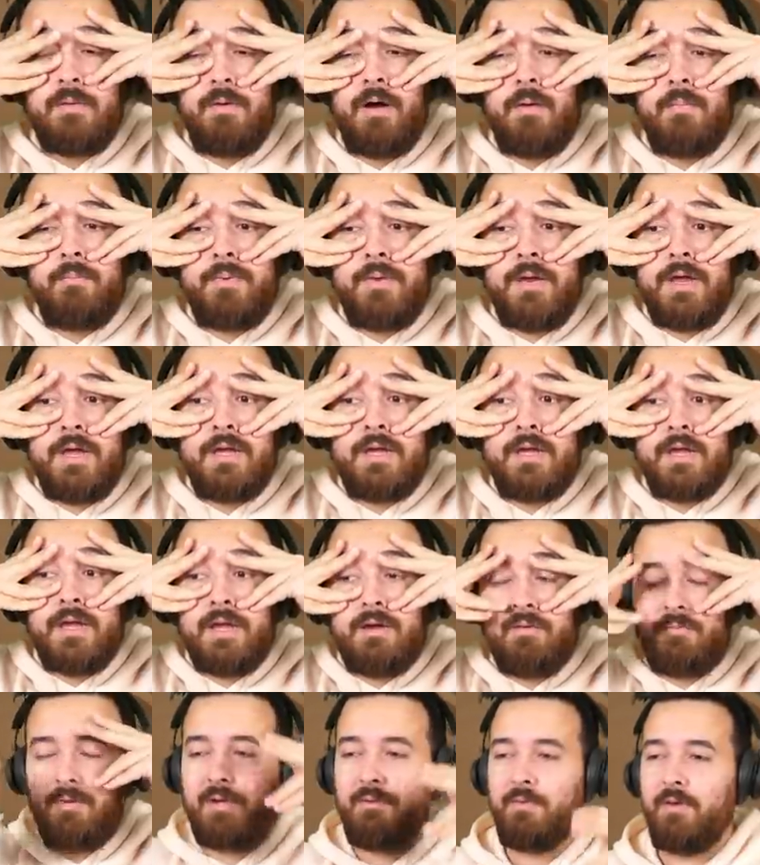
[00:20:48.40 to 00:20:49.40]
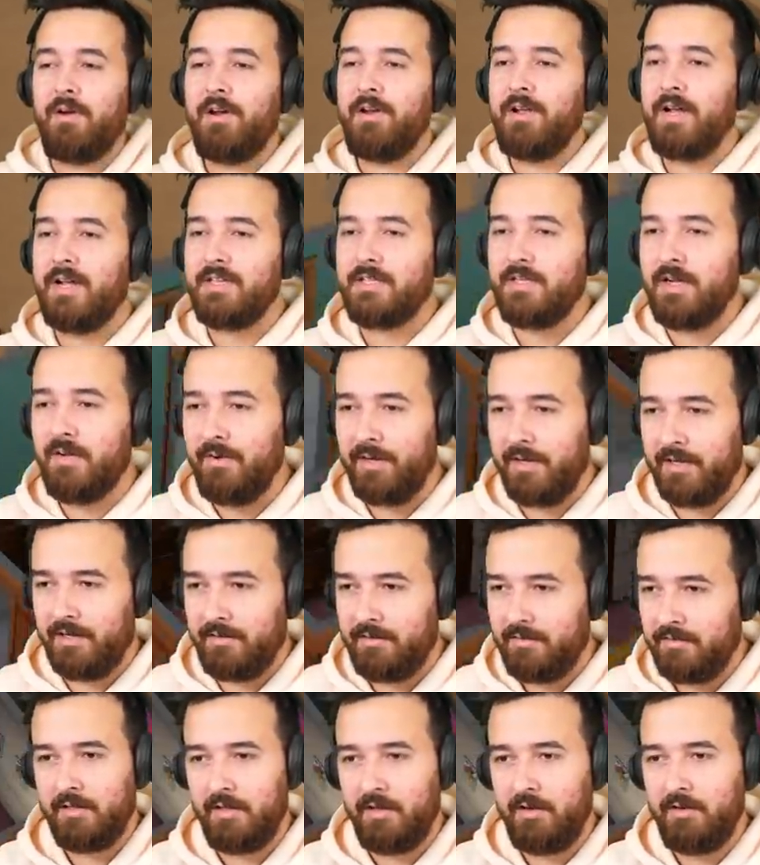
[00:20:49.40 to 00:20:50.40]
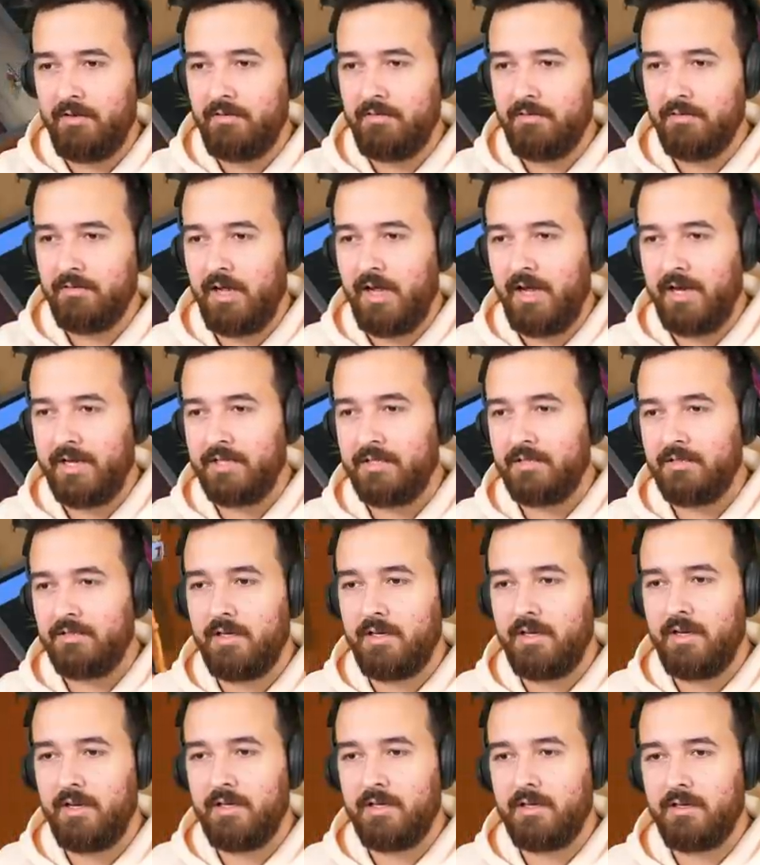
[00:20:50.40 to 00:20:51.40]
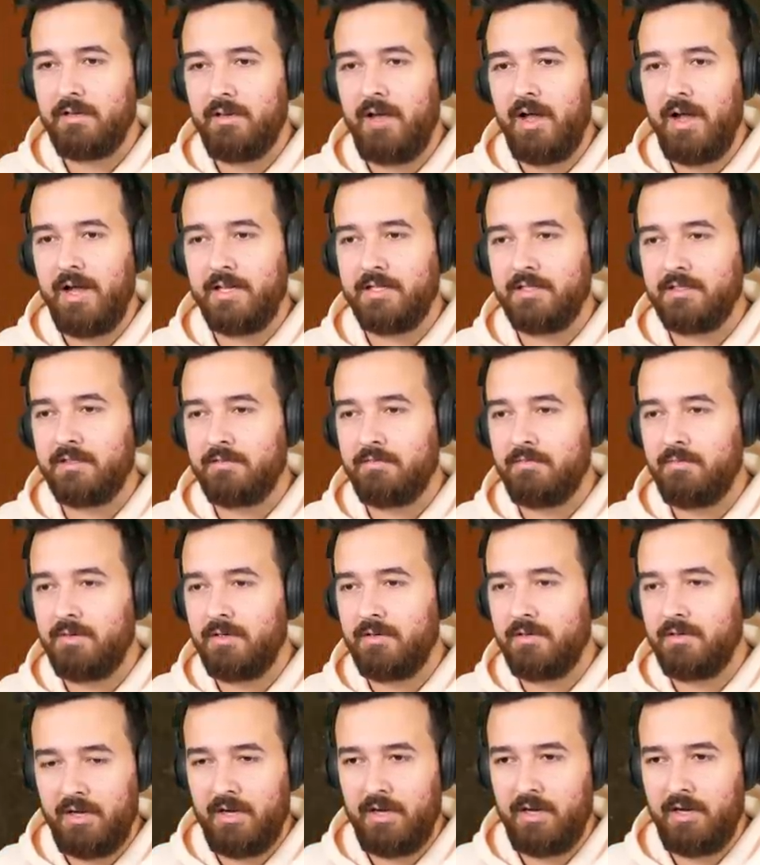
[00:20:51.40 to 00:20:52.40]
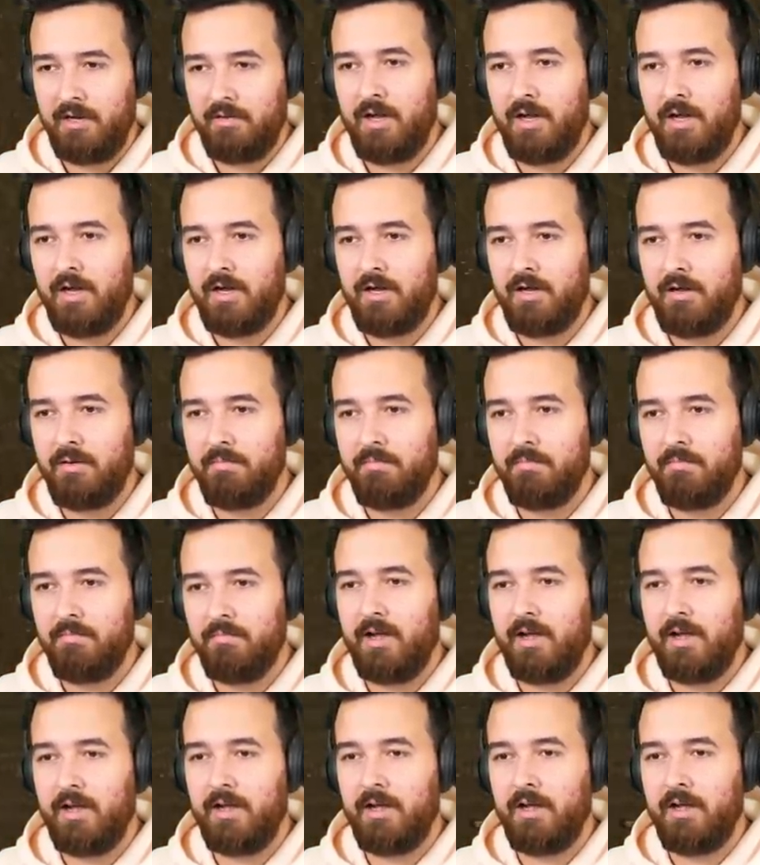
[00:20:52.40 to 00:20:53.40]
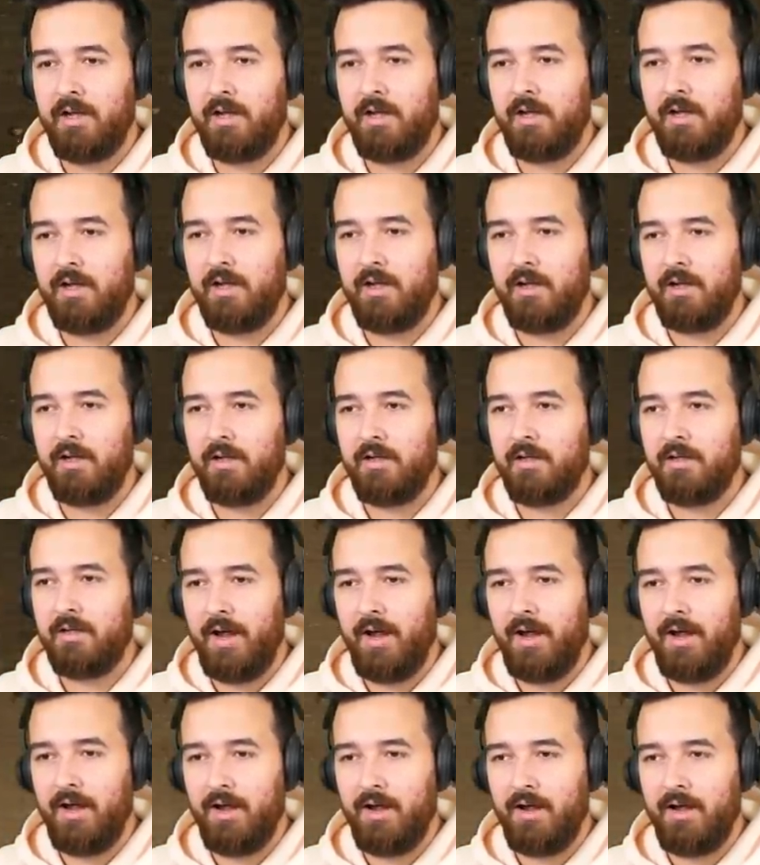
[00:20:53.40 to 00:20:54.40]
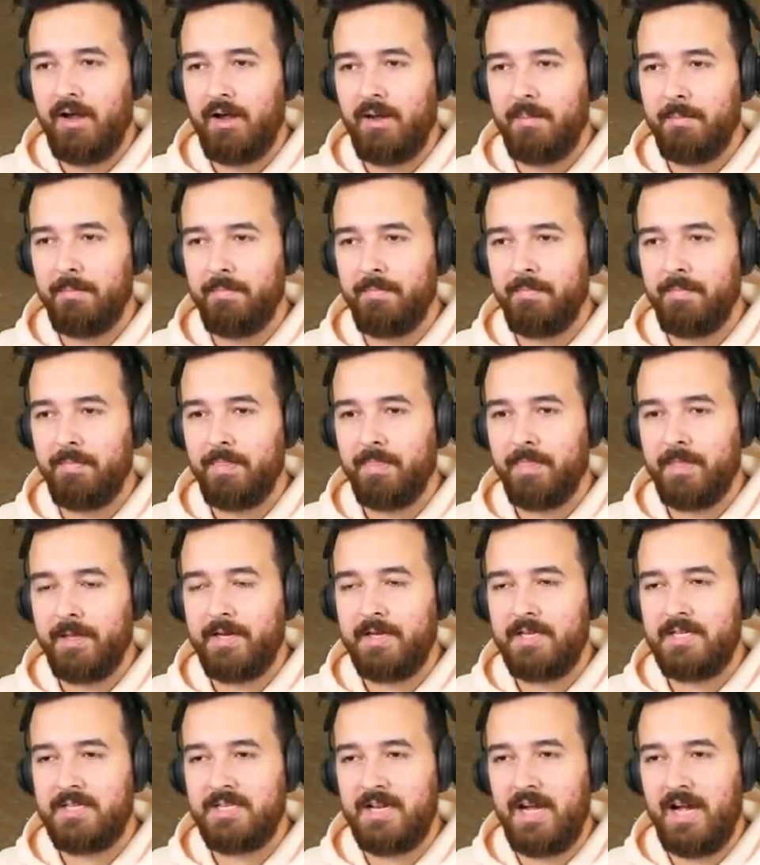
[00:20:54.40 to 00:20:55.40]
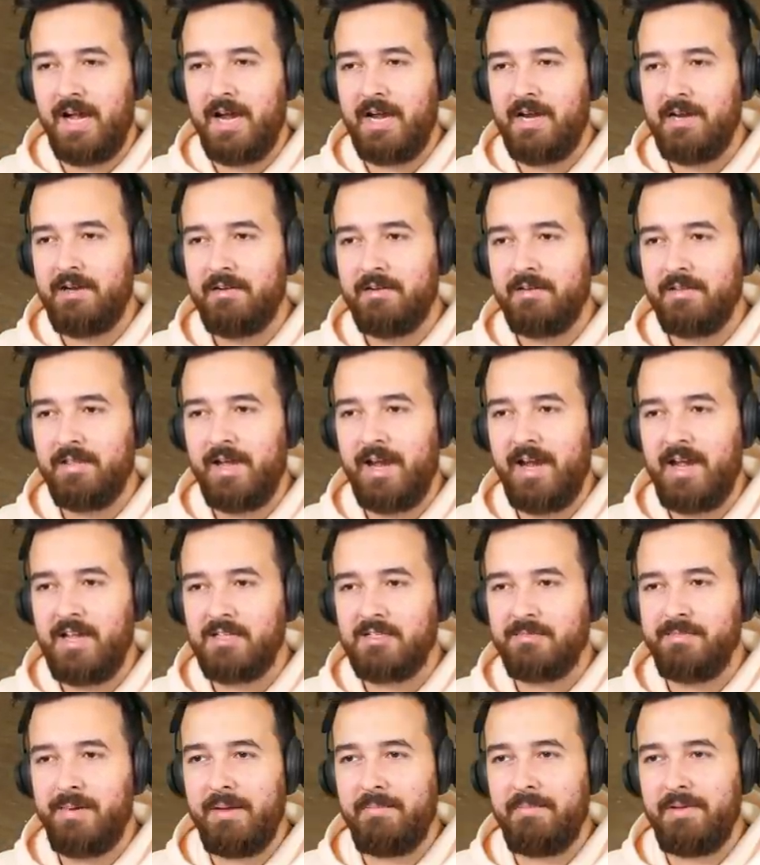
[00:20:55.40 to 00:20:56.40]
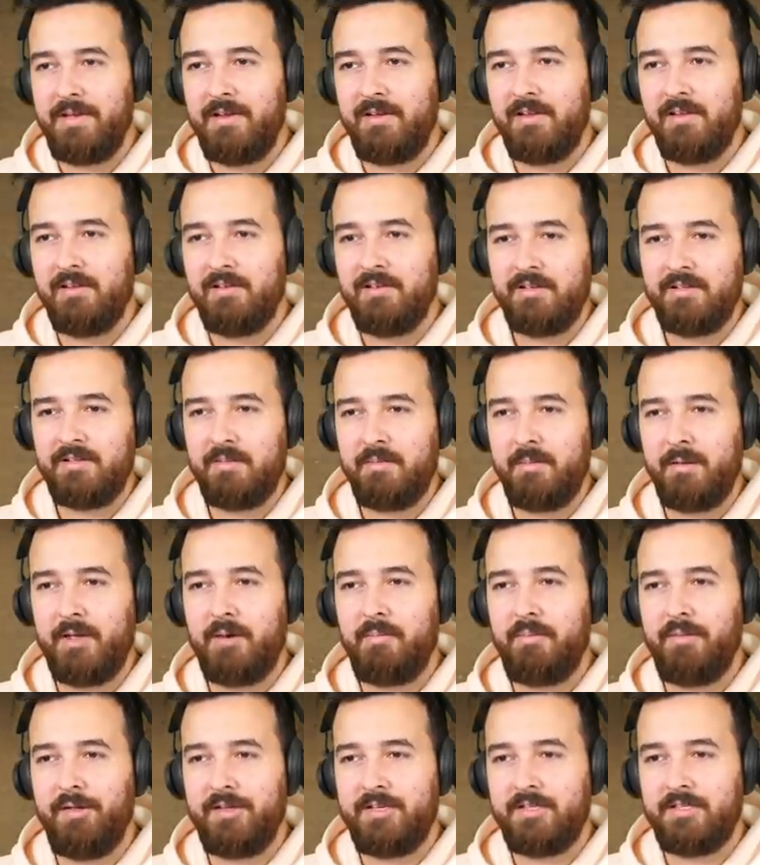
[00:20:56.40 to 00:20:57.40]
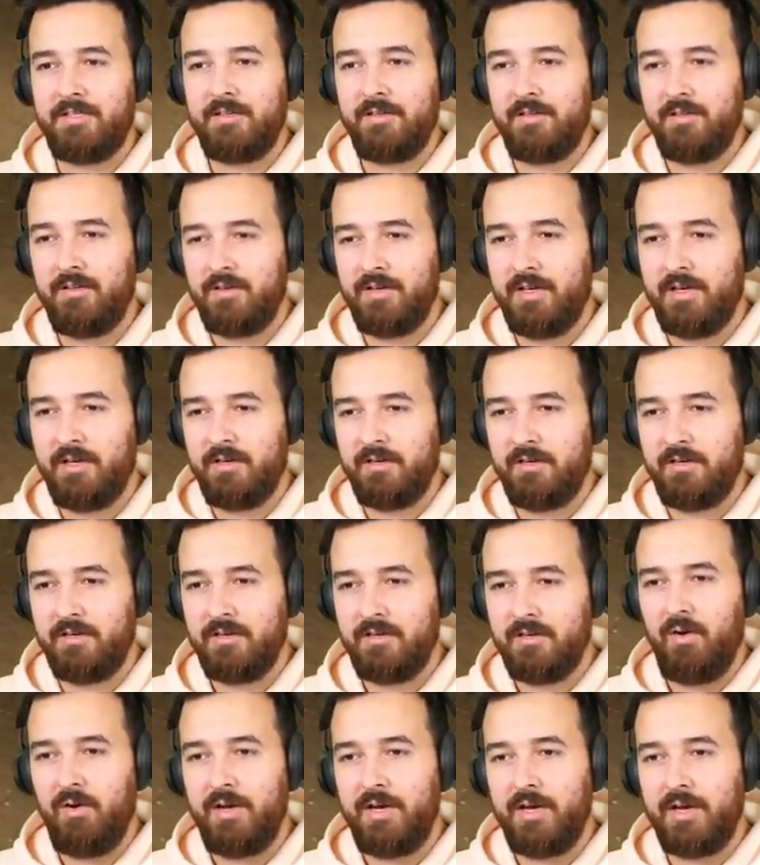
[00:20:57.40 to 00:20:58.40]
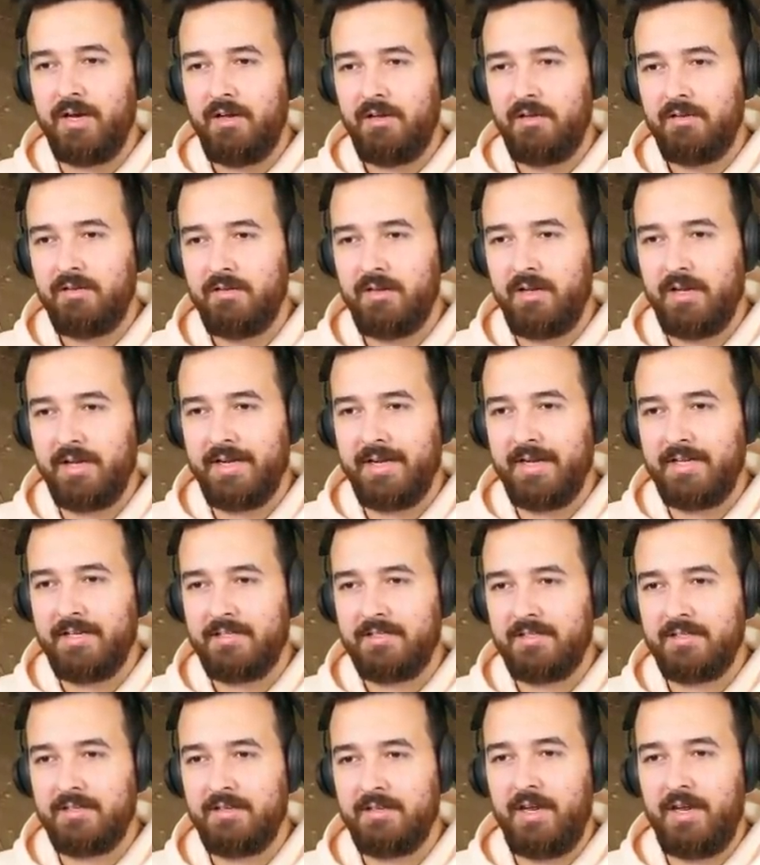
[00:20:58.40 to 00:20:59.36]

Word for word: I'm not peeking. Wait, where are you guys going? Hello? Guys, guys, what, uh, um, uh, um, Inside the house, maybe? Is a better place to look at it? Or here, I guess.